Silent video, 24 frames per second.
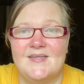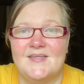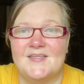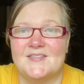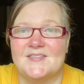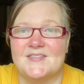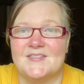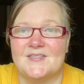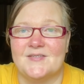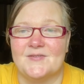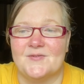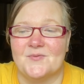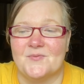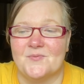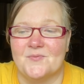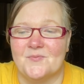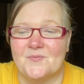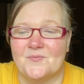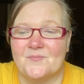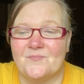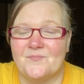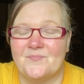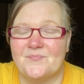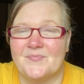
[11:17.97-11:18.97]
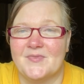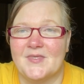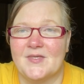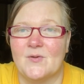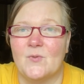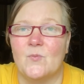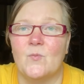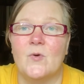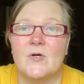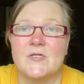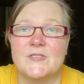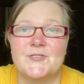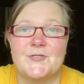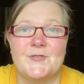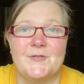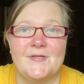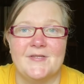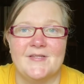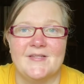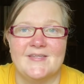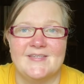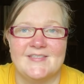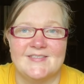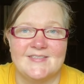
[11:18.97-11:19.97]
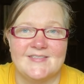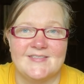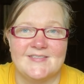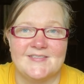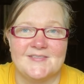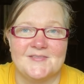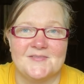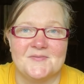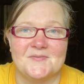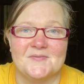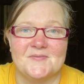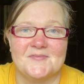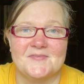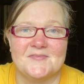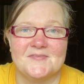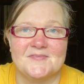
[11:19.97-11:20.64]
So, watch who you listen to.